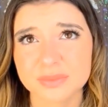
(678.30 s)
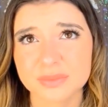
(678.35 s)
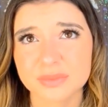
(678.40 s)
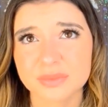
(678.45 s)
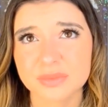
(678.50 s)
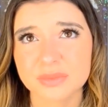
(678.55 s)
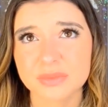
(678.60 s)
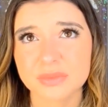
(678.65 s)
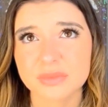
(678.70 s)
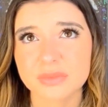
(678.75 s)

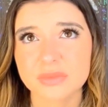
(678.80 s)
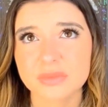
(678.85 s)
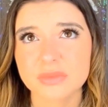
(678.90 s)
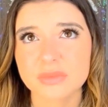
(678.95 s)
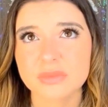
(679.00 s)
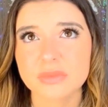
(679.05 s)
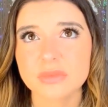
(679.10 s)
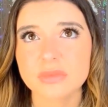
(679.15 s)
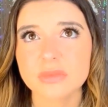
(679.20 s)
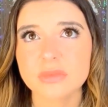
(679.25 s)

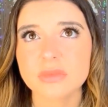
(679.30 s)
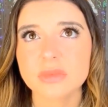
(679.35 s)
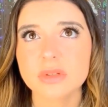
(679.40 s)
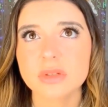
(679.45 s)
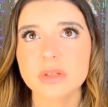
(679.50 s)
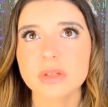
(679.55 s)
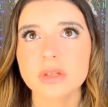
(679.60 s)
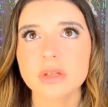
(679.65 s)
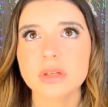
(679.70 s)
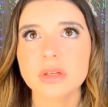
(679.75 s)

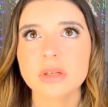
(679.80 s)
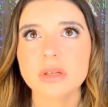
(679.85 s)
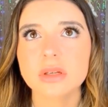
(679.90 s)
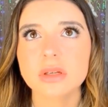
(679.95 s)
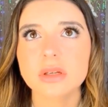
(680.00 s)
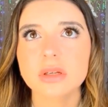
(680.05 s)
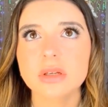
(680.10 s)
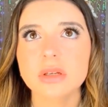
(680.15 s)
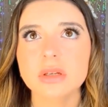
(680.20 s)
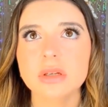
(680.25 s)

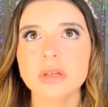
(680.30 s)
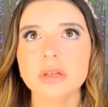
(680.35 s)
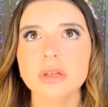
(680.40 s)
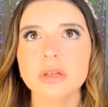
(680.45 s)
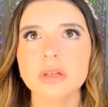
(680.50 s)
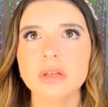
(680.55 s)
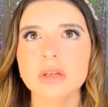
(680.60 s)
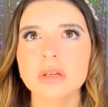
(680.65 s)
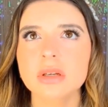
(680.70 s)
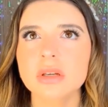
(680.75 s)

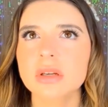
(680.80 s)
No one is speaking in this clip.